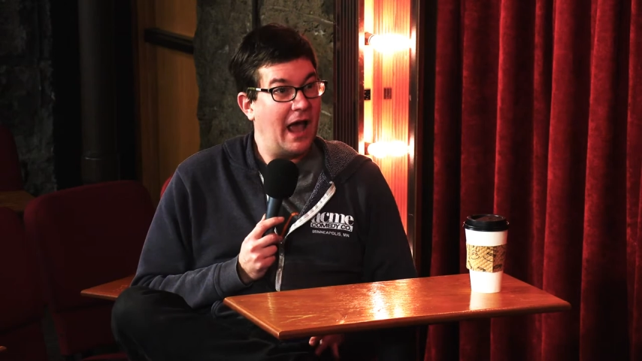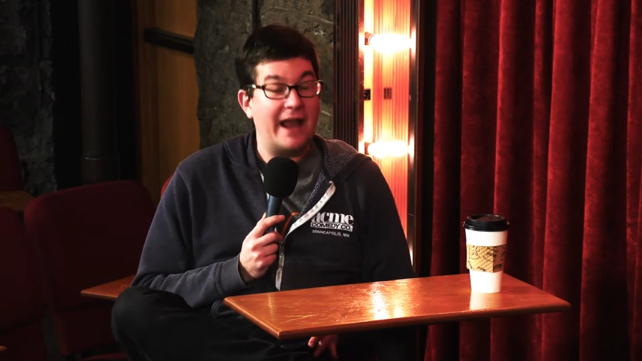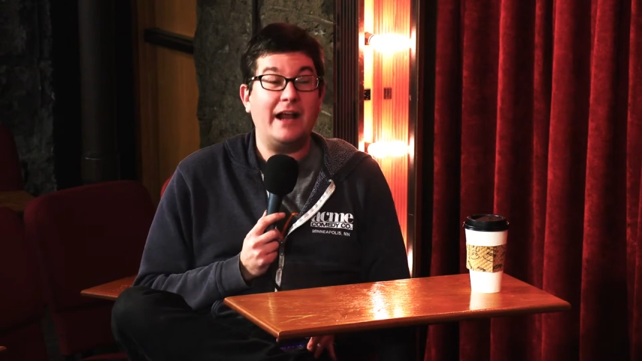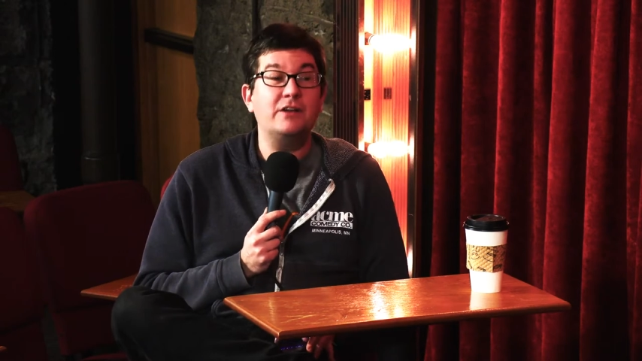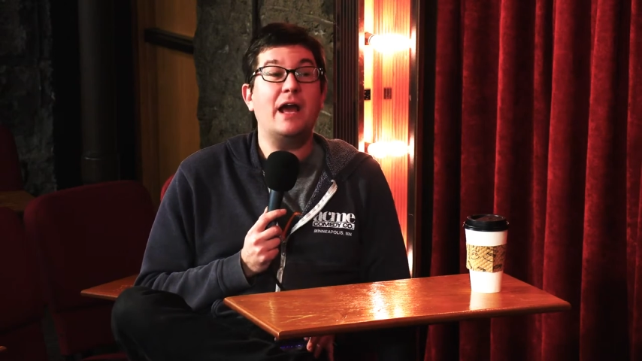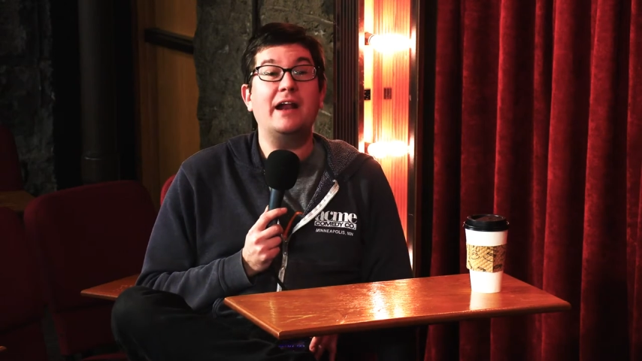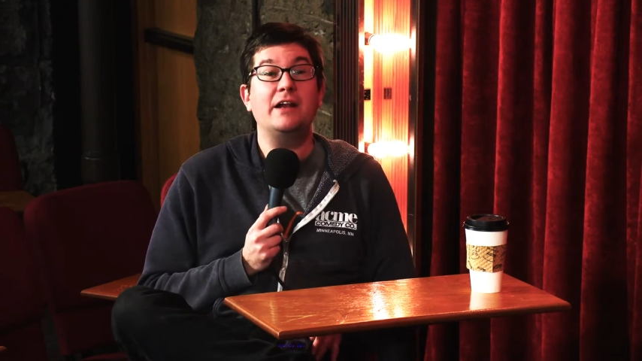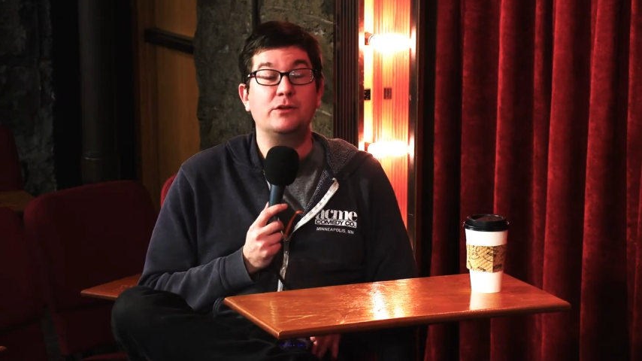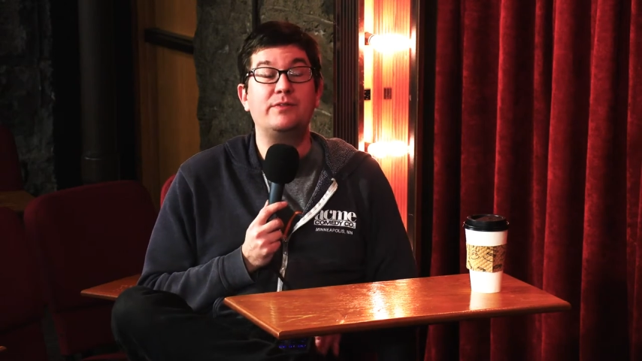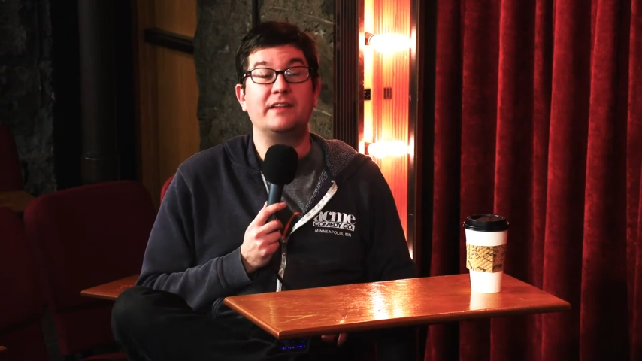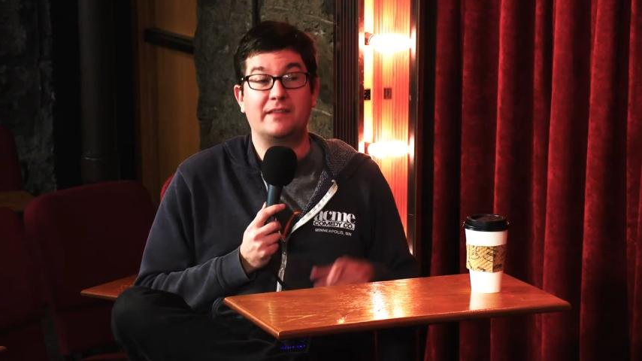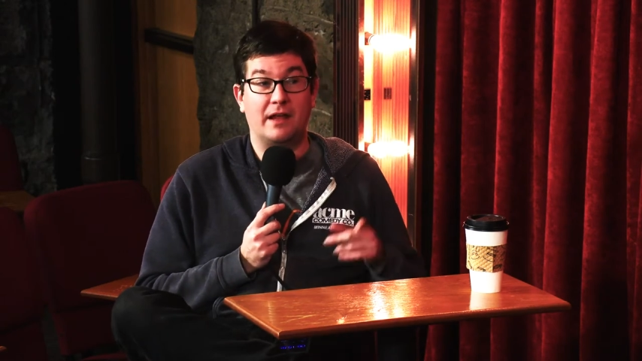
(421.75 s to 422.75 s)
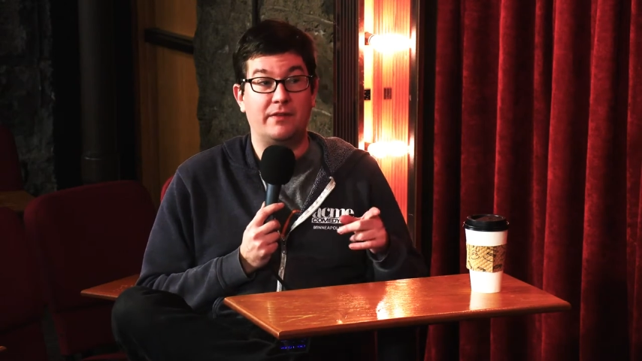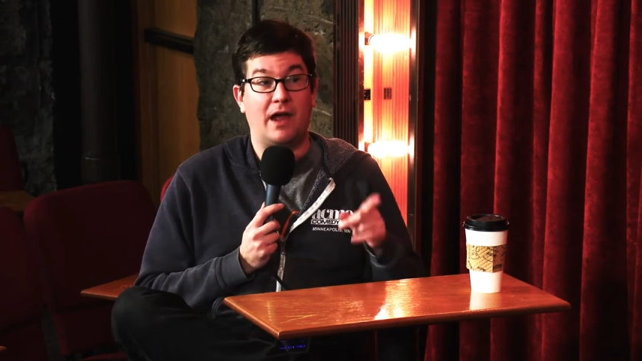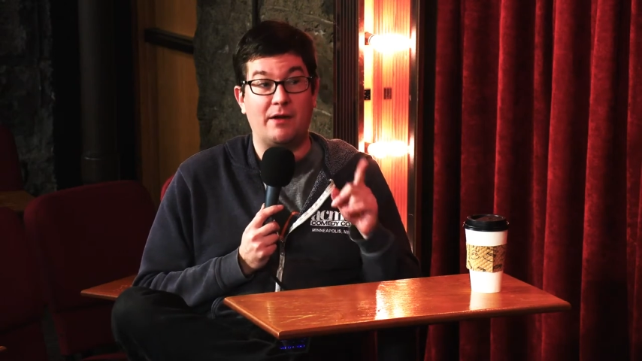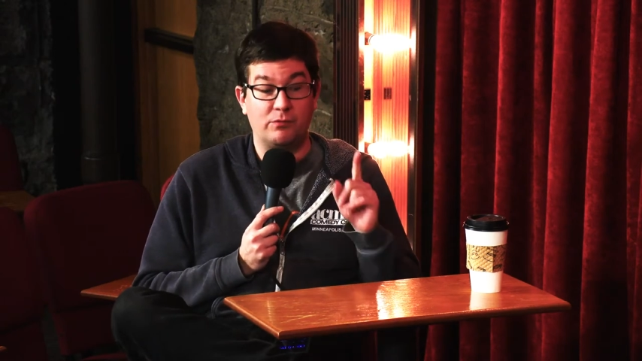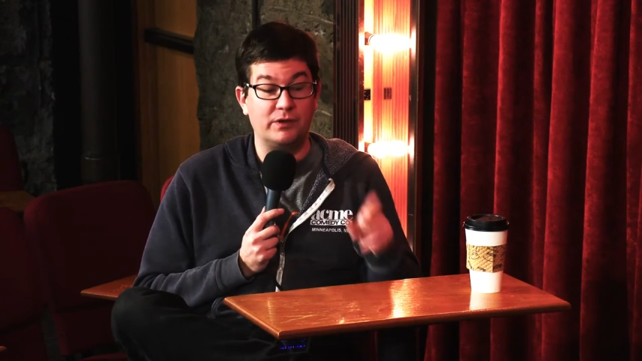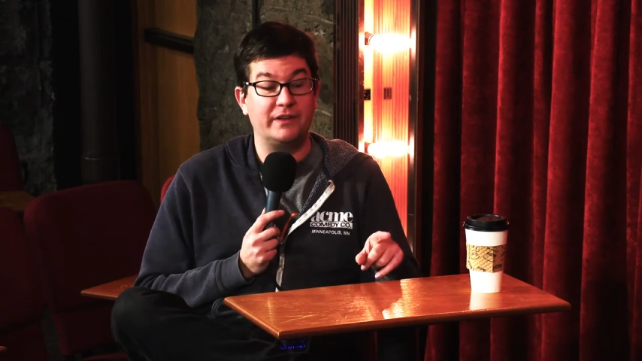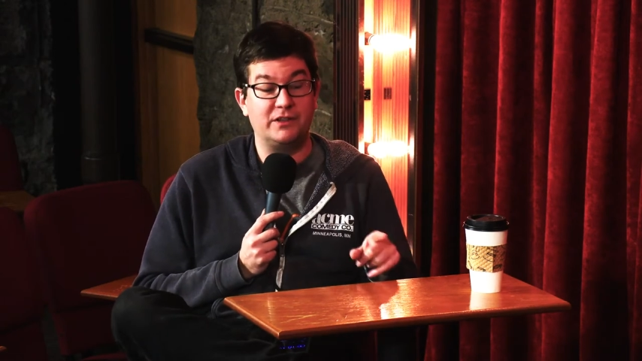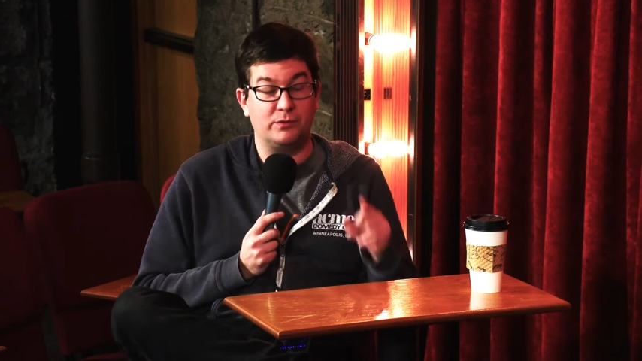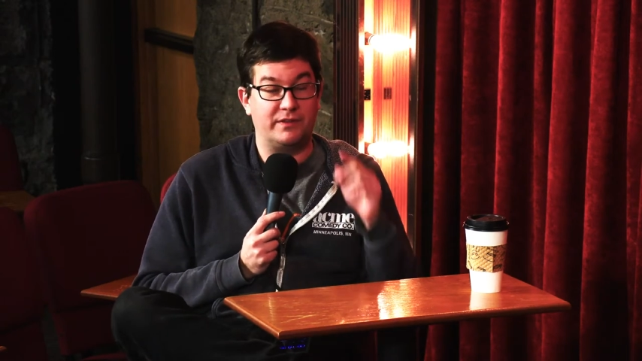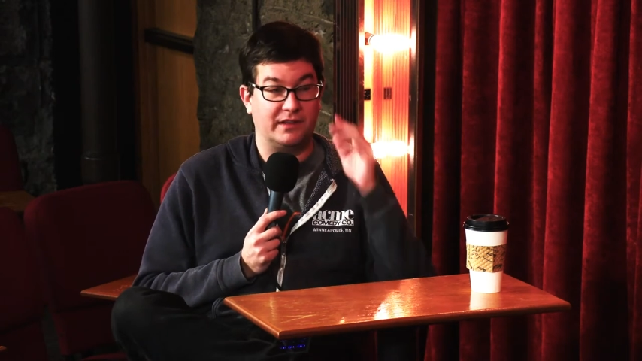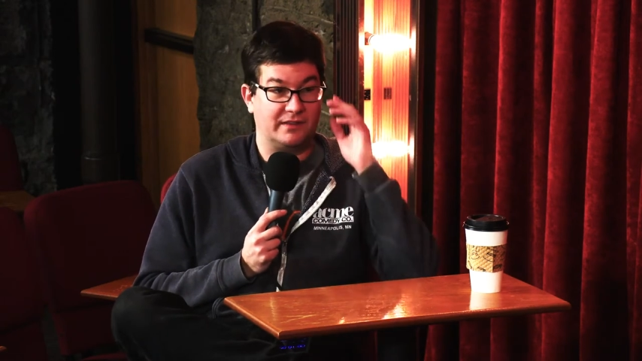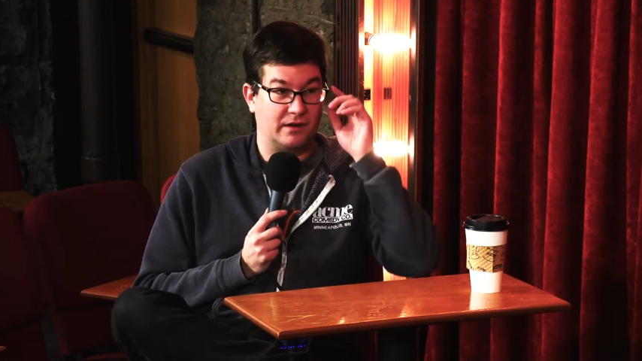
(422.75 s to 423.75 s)
And I and I do think that I really do
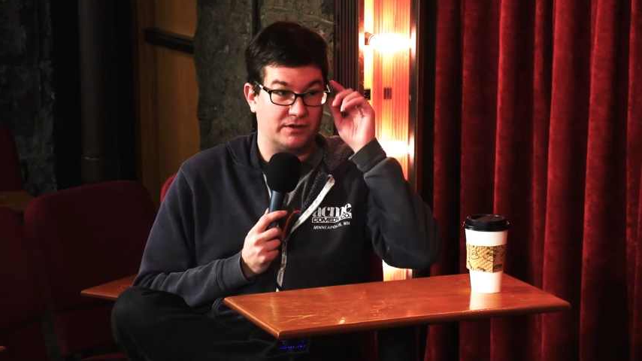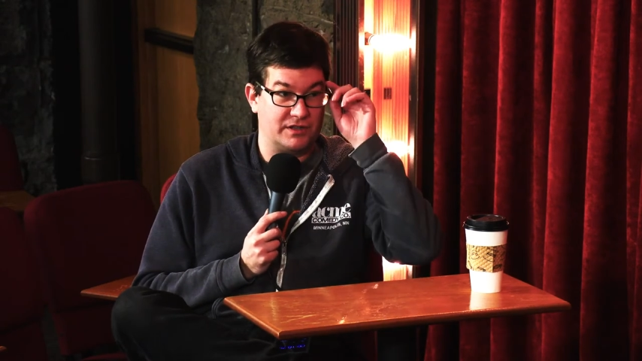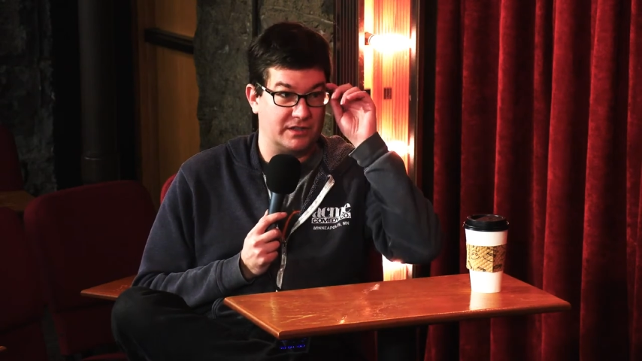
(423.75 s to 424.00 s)
think there's